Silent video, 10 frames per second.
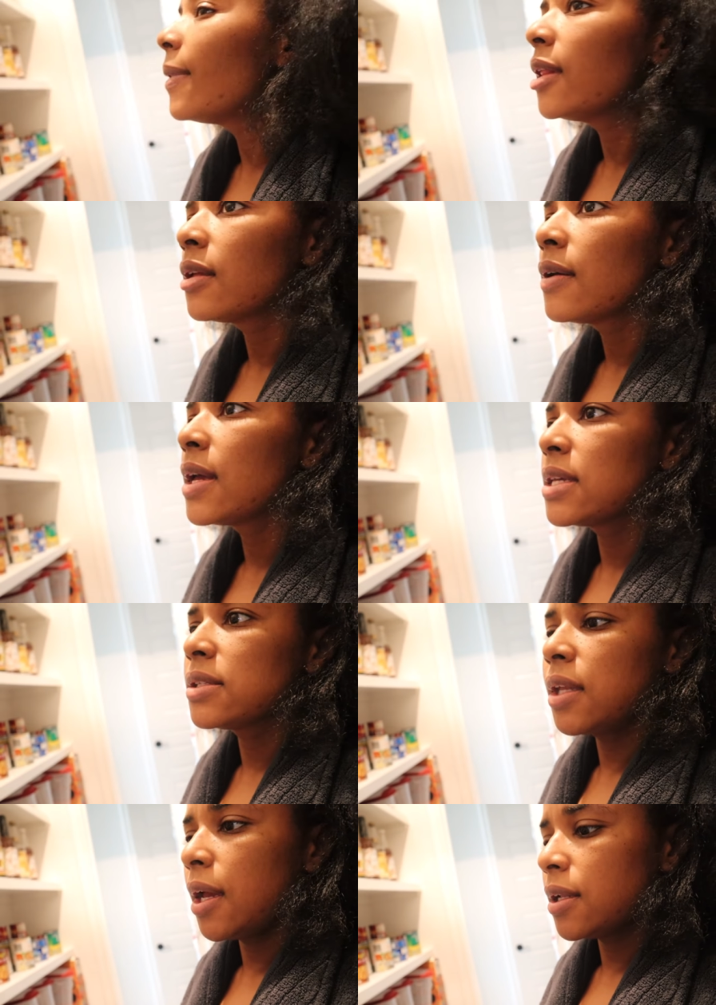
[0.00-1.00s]
I'm about to go
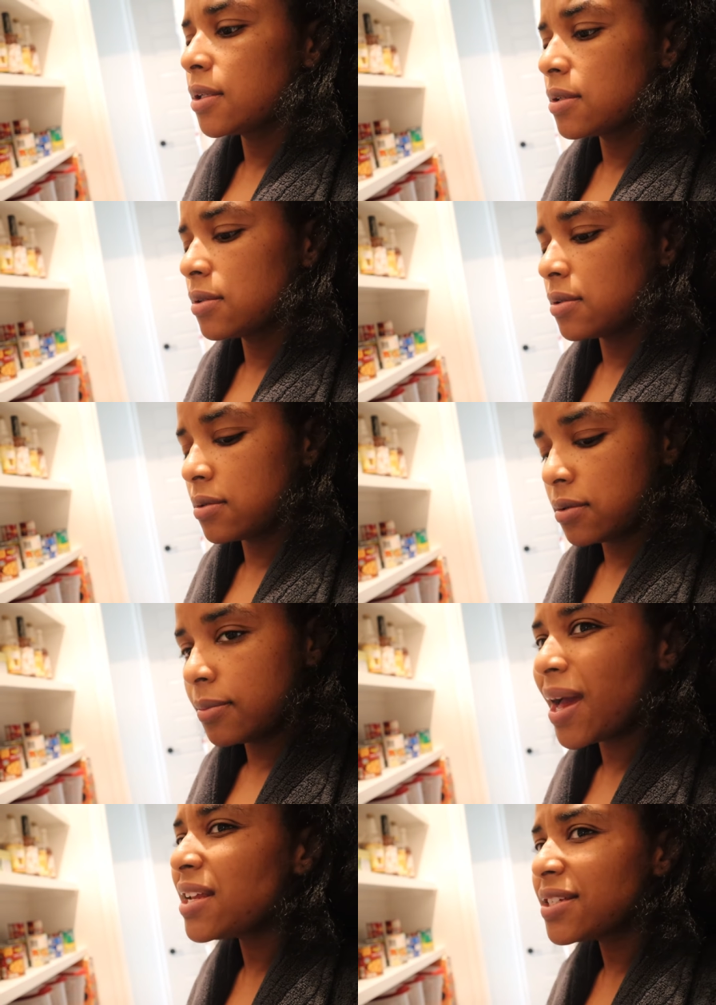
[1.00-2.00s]
ask Dallas.
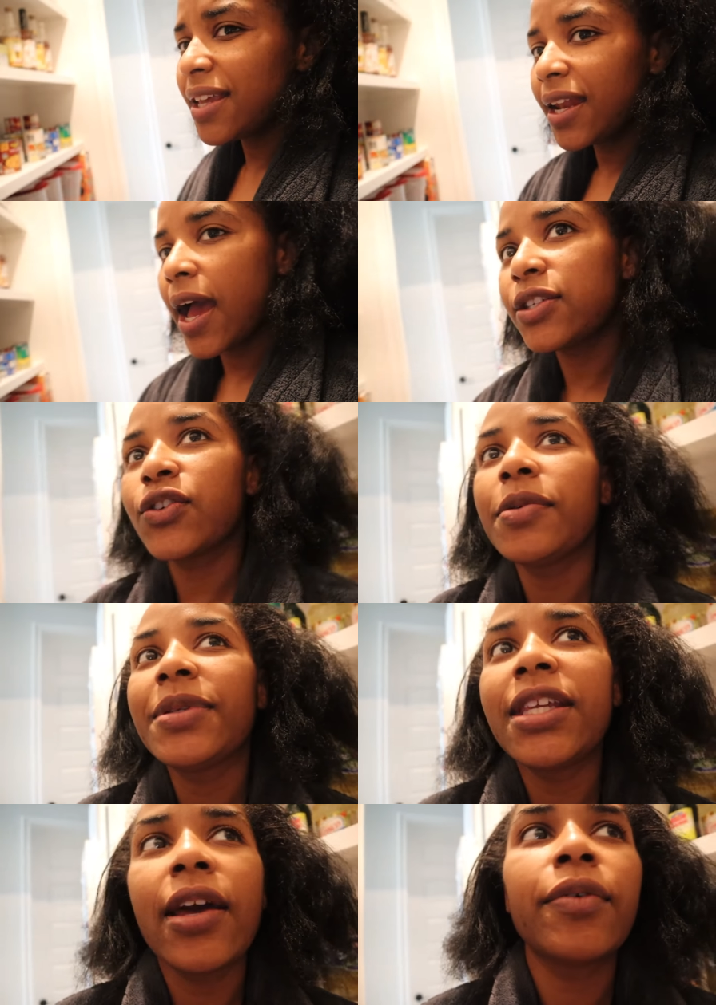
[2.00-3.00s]
But I just ate the ice
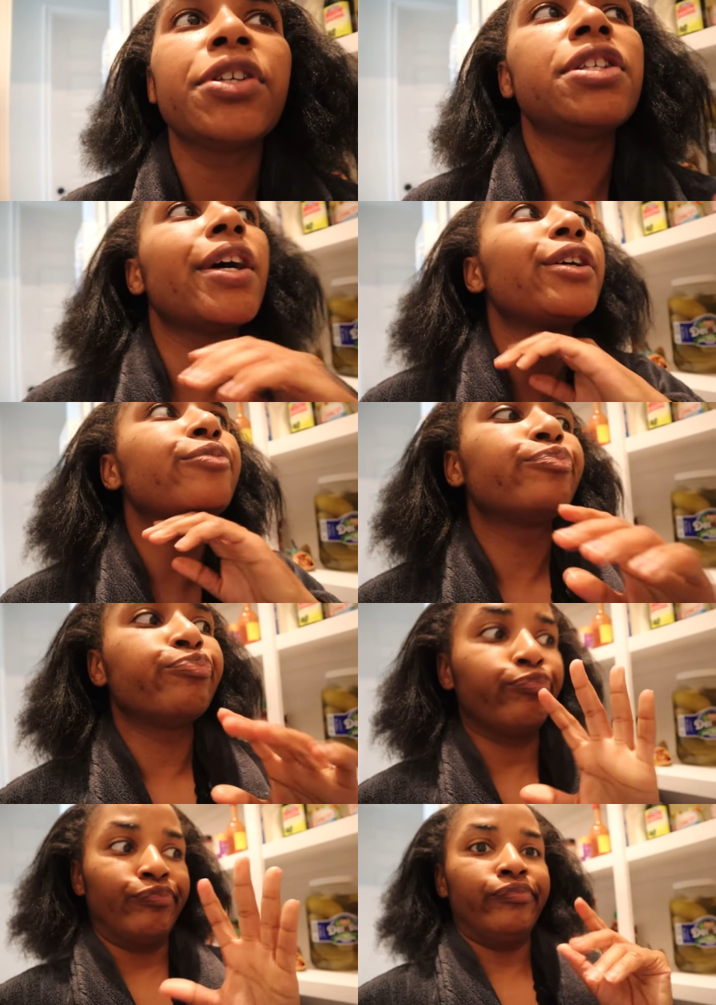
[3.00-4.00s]
cream sandwich, so
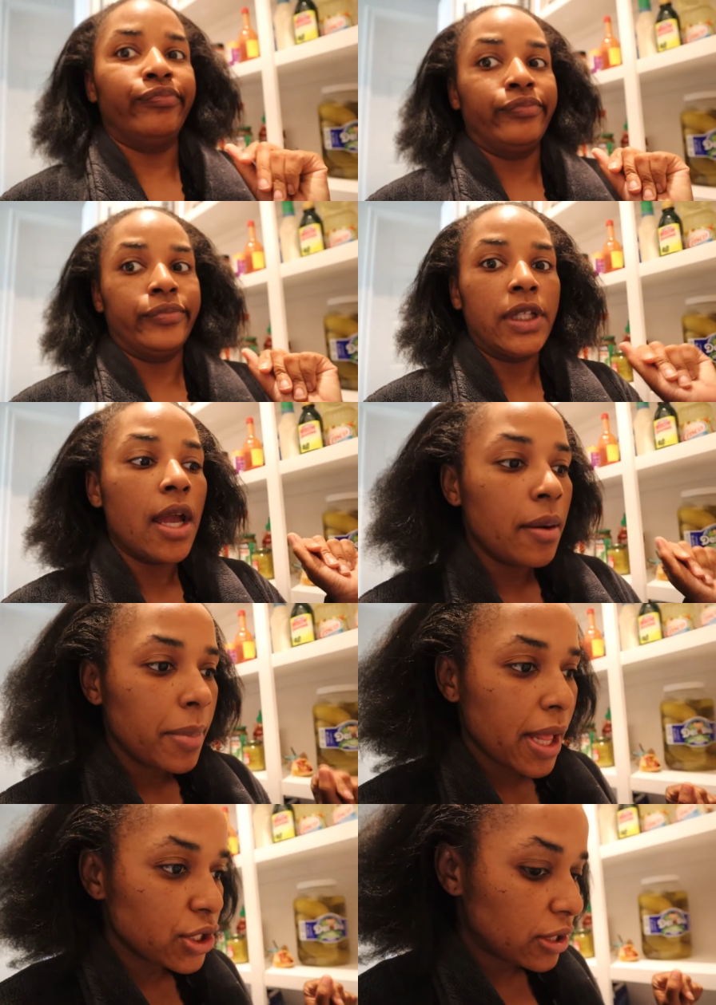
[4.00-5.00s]

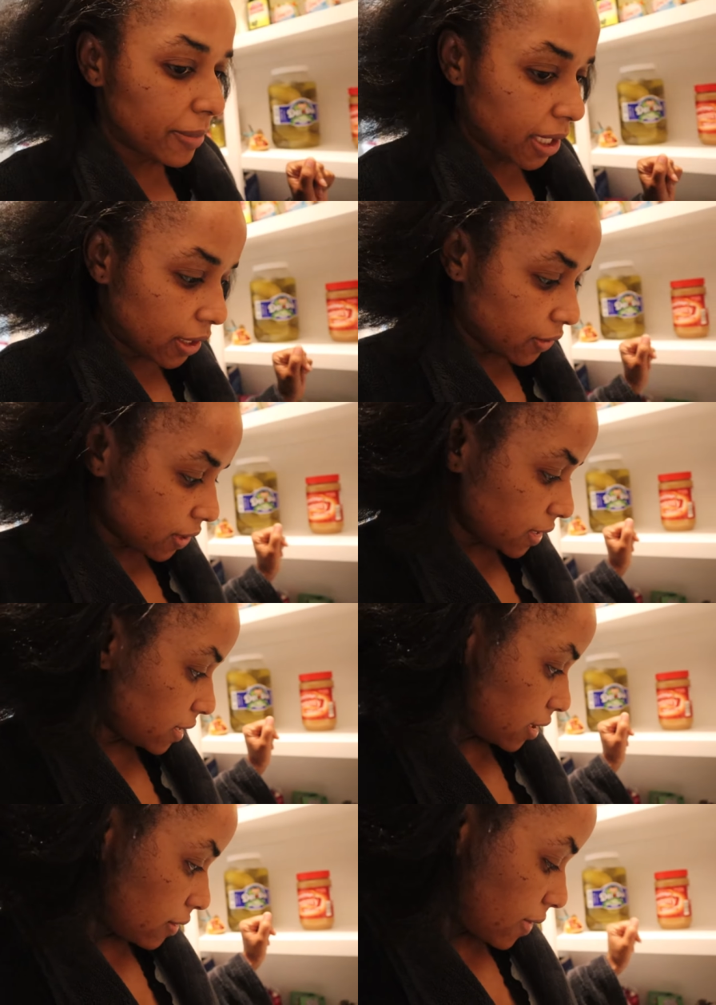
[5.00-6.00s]
probably shouldn't be eating
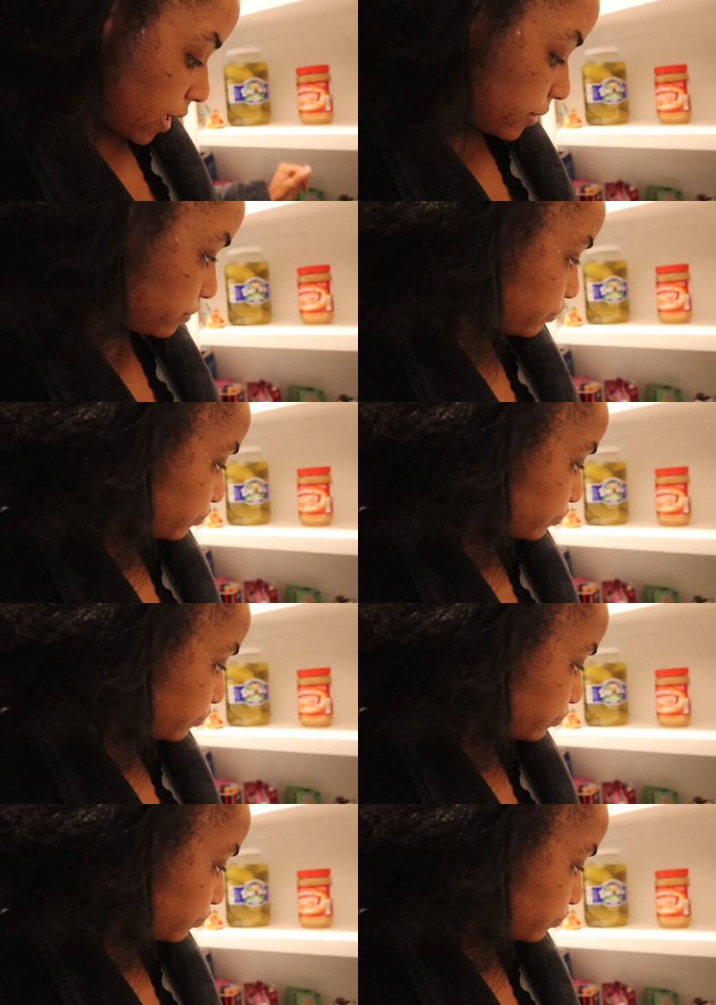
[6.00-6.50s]
cookies anyway.